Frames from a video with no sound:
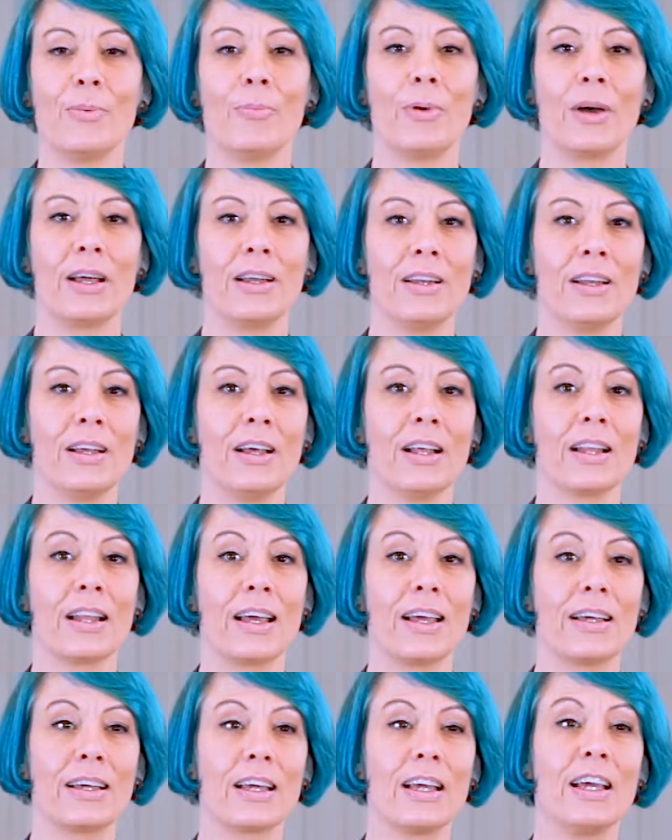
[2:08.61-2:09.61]
But
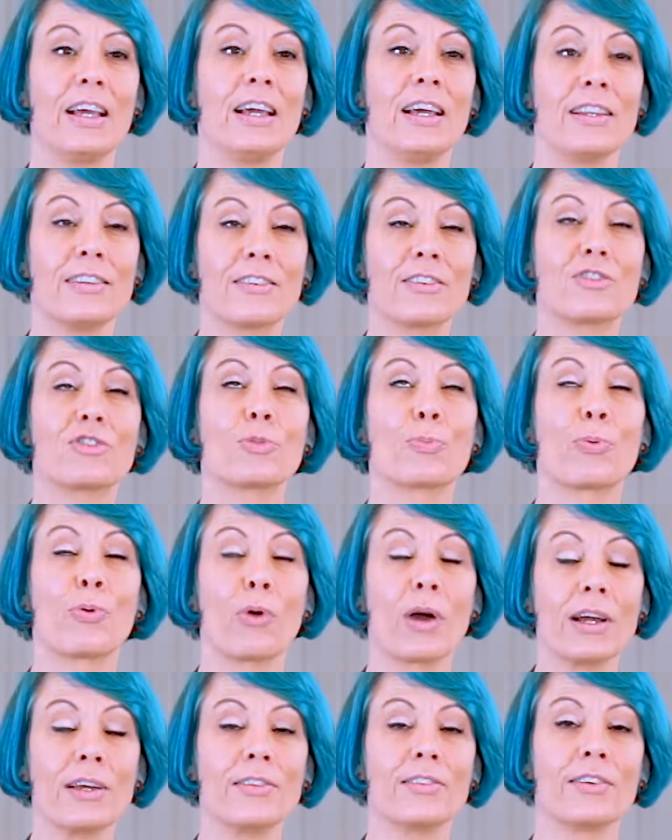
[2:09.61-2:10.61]
like, it's a
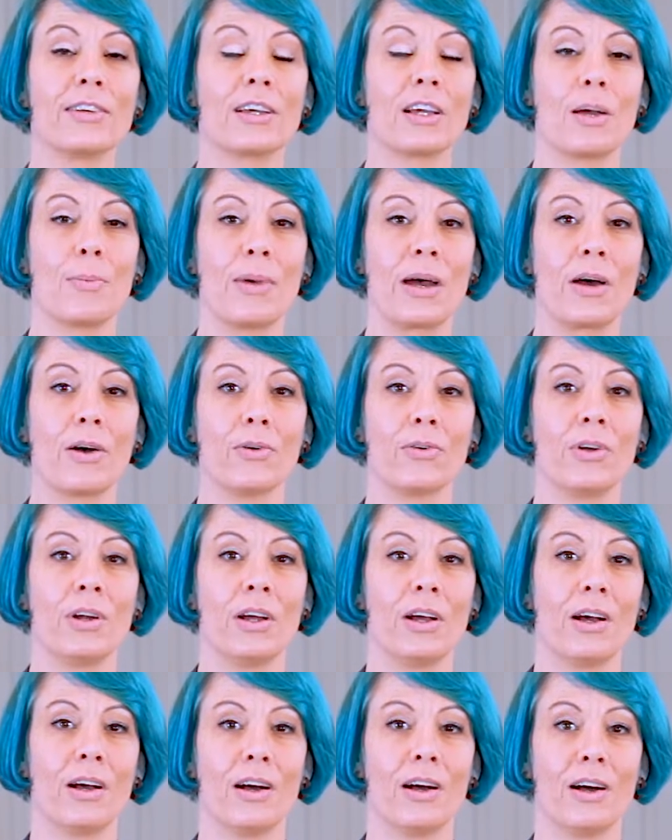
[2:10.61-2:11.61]
surprising amount
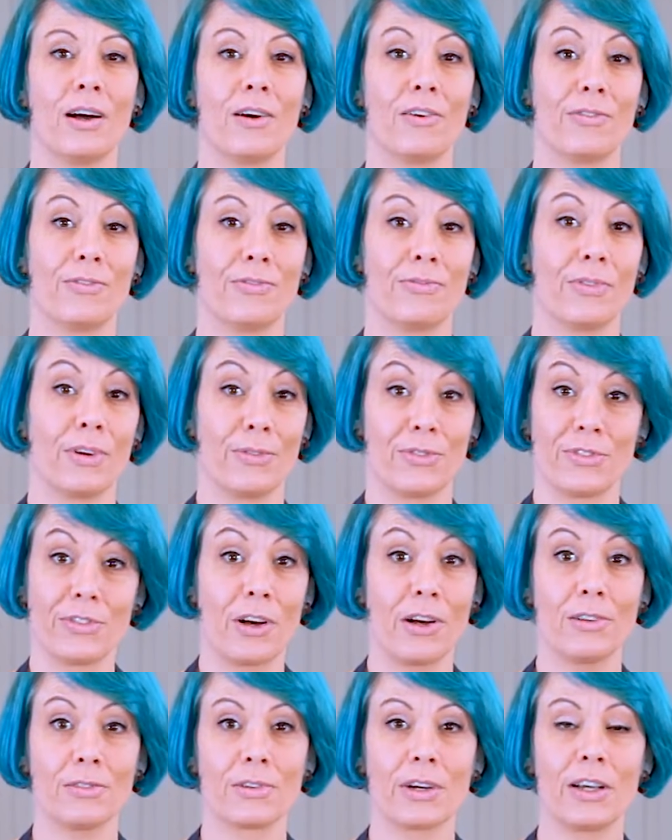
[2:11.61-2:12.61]
of
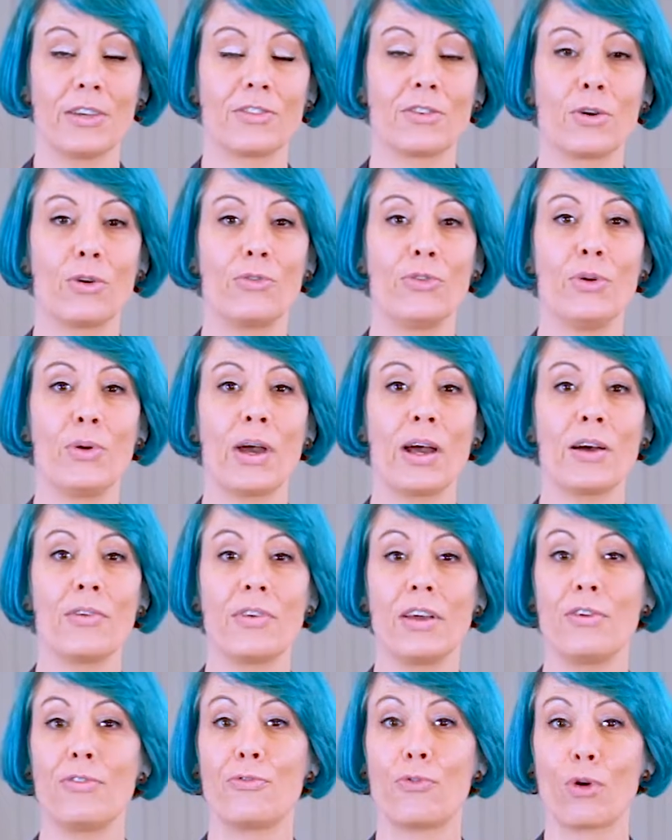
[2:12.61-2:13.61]
salt, right? So if you have
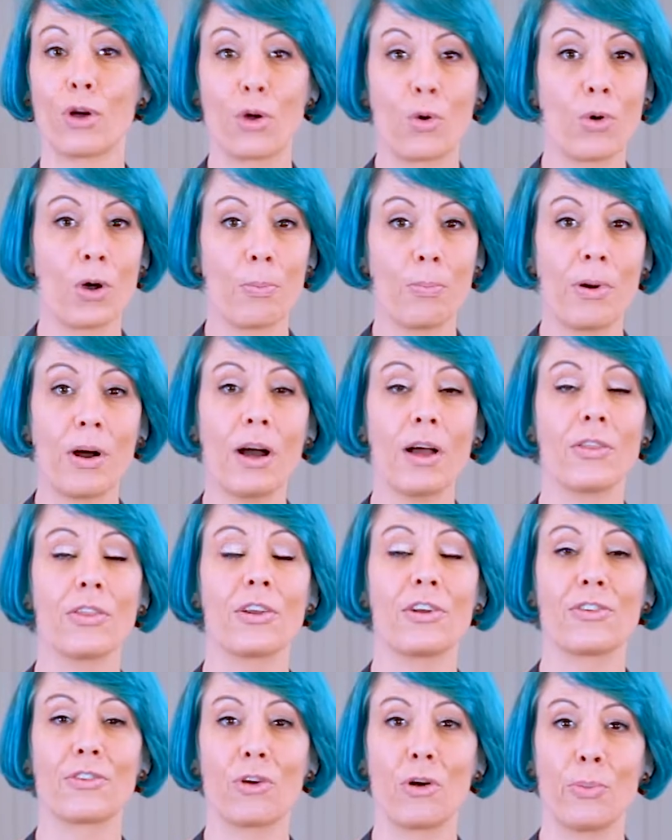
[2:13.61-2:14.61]
a 4-quart pot
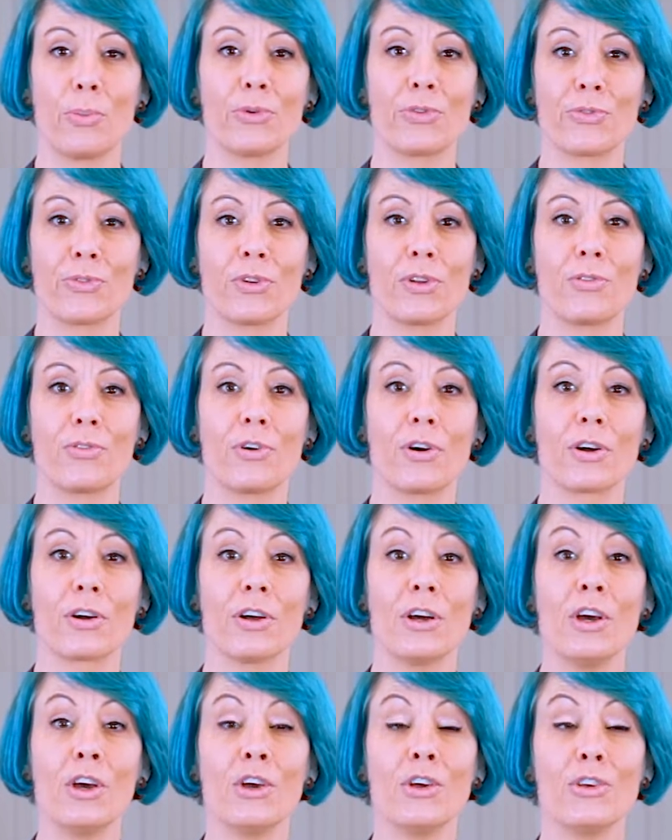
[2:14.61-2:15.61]
that is almost full of
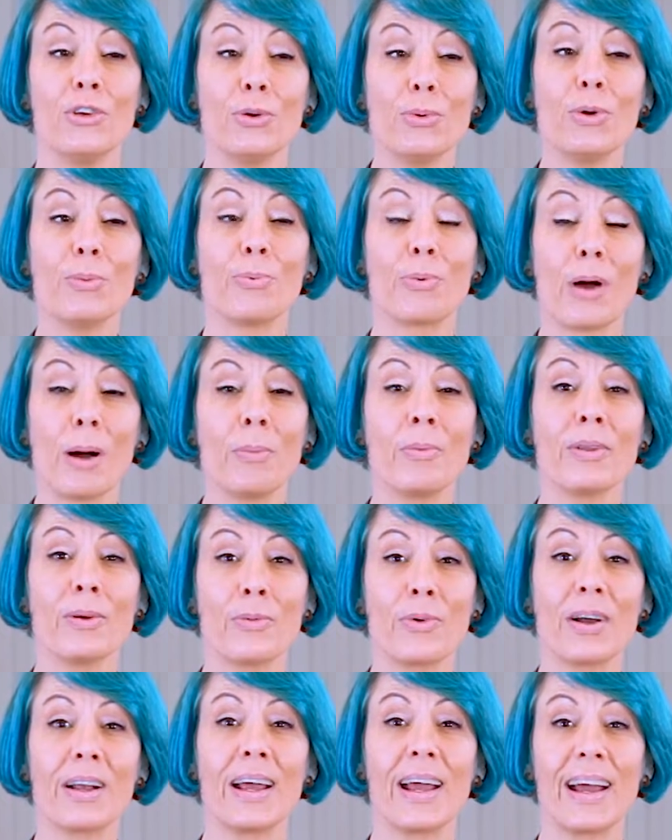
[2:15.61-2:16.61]
water, you would probably
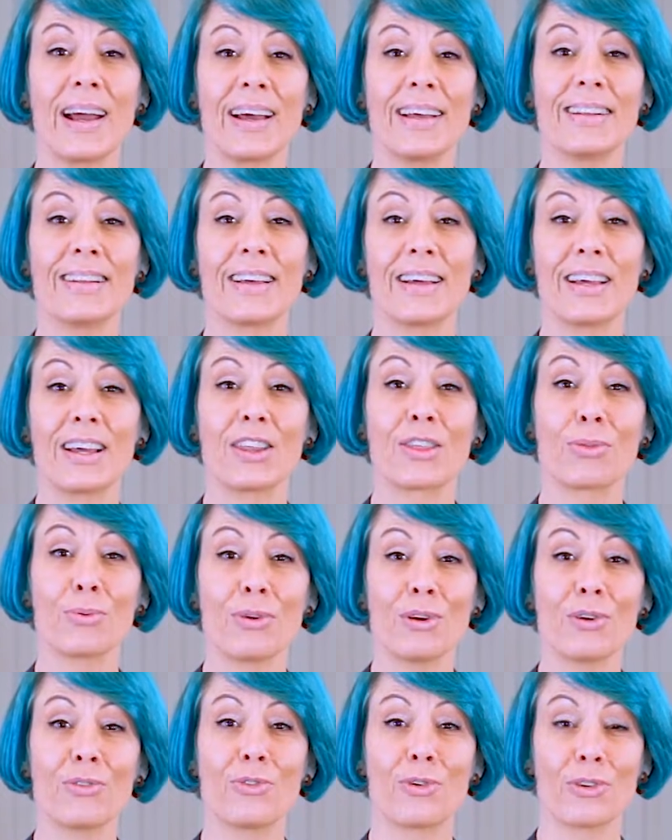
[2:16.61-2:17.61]
want to add like
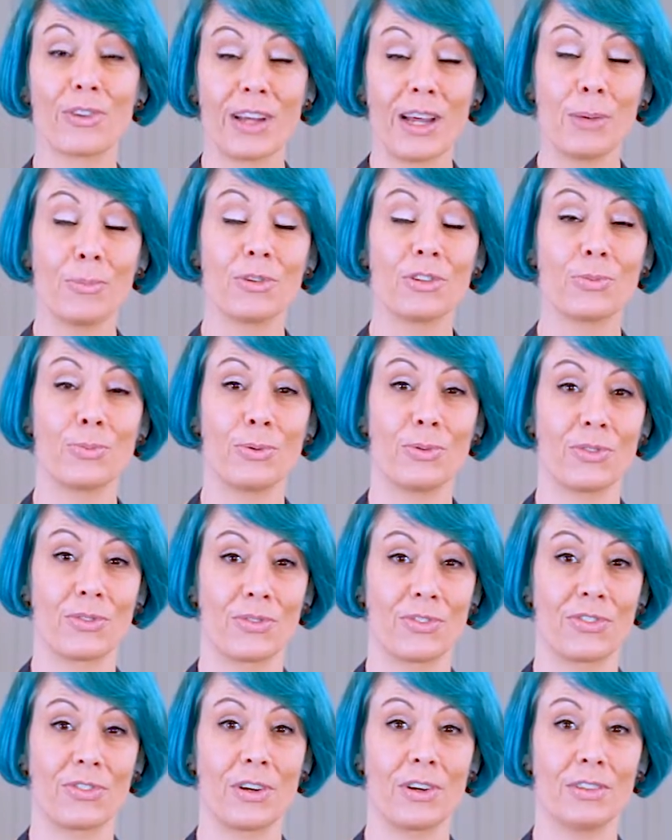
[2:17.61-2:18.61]
3 or 4 tablespoons
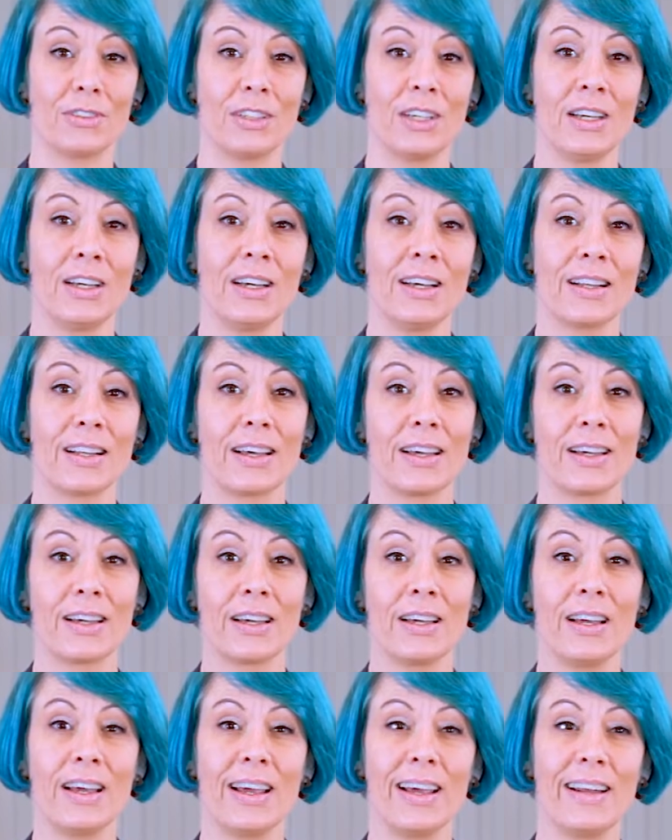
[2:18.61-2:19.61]
of salt.
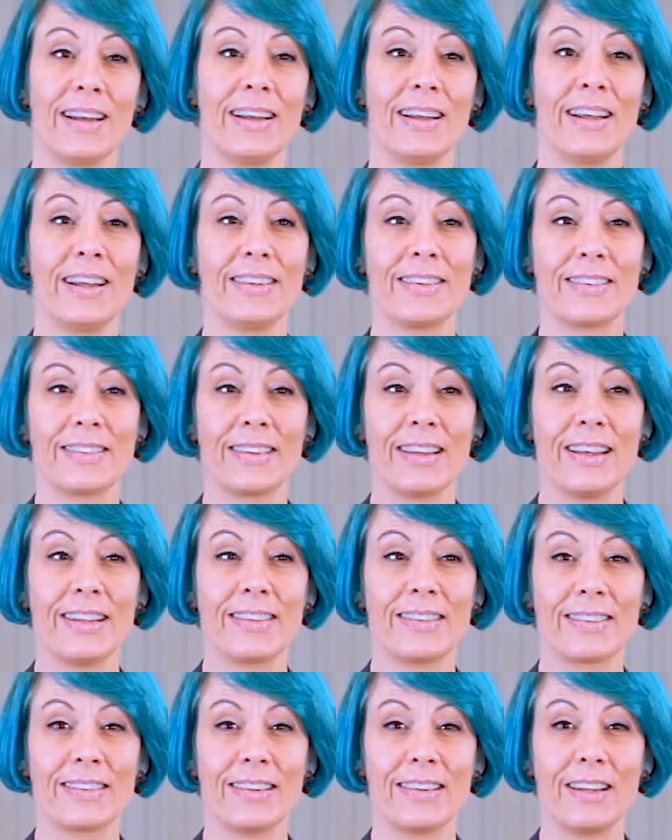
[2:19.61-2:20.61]
Like, and
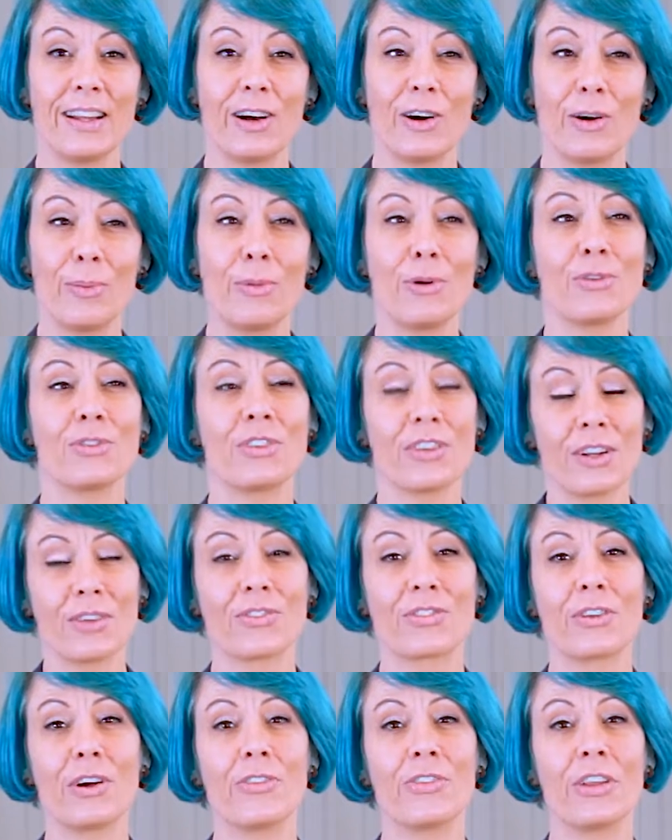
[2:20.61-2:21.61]
it's almost enough
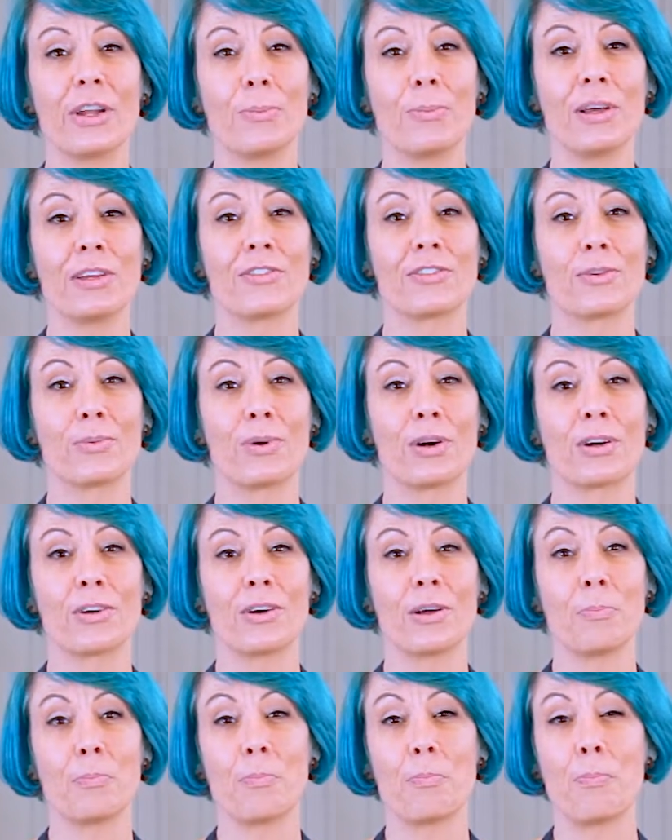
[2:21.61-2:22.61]
salt that it makes the water
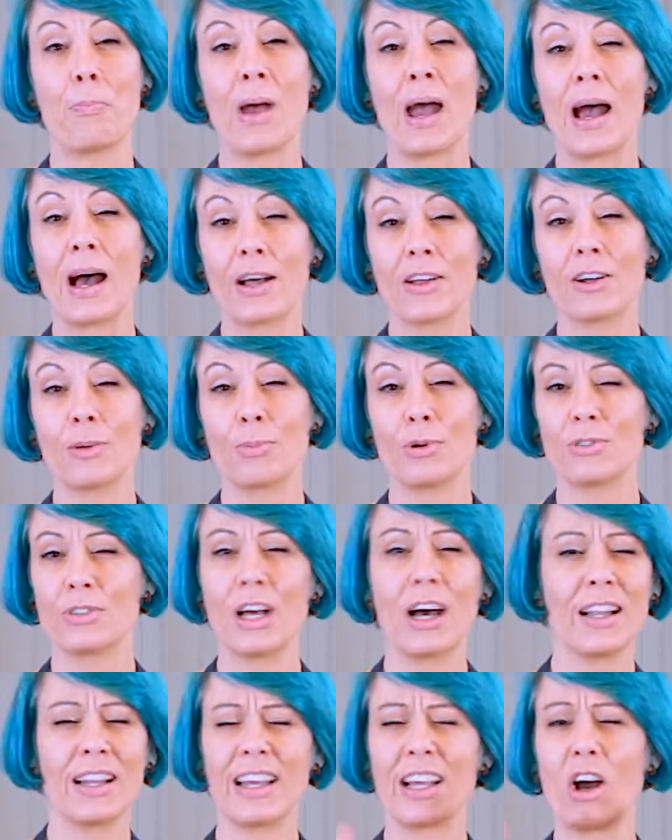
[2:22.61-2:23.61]
unpalatable.
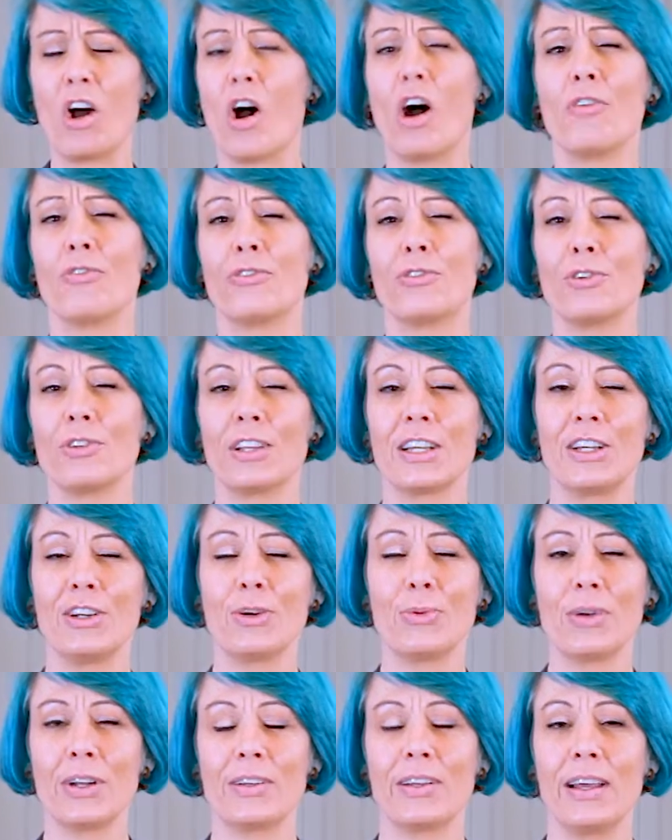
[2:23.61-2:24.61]
Not like awful, like you
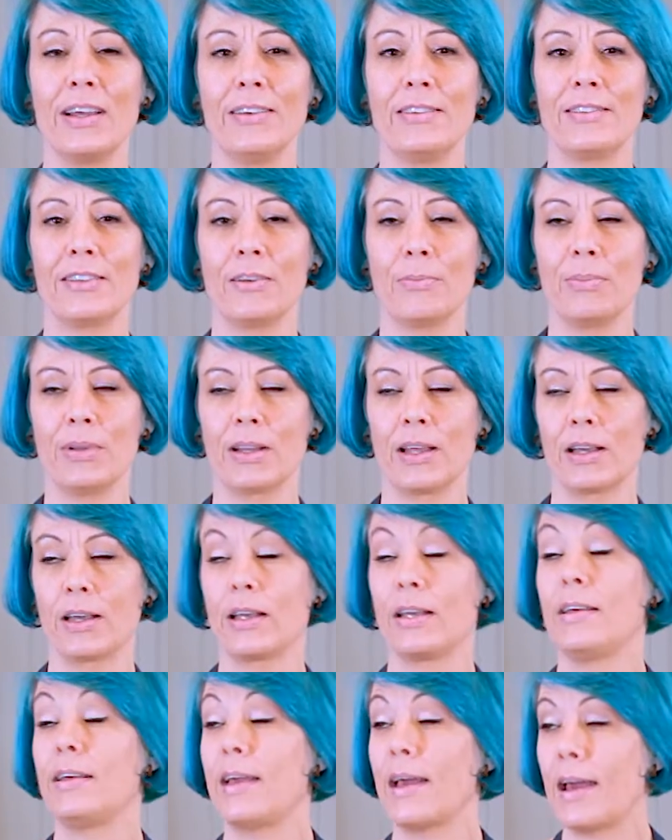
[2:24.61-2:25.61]
don't want to taste it and be
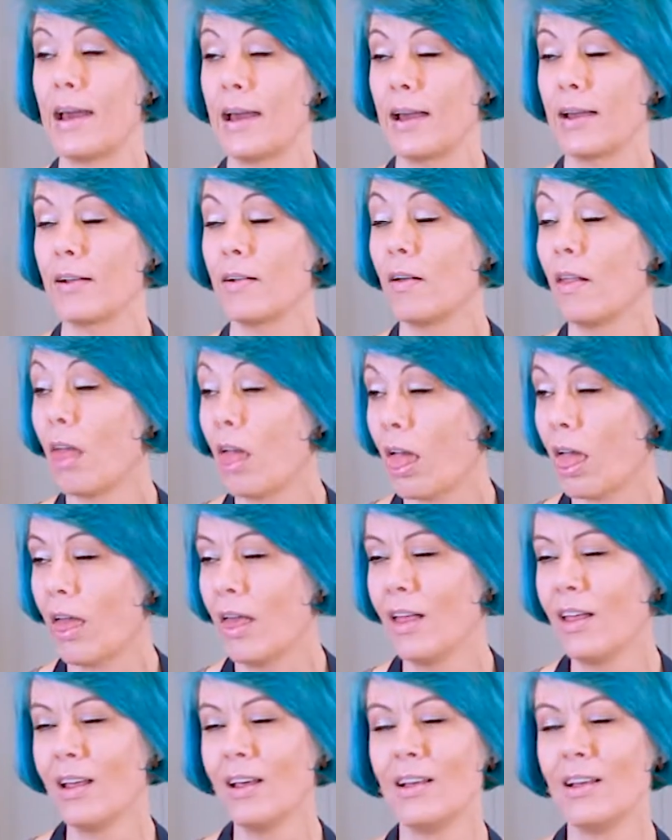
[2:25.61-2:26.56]
like, gag, ugh.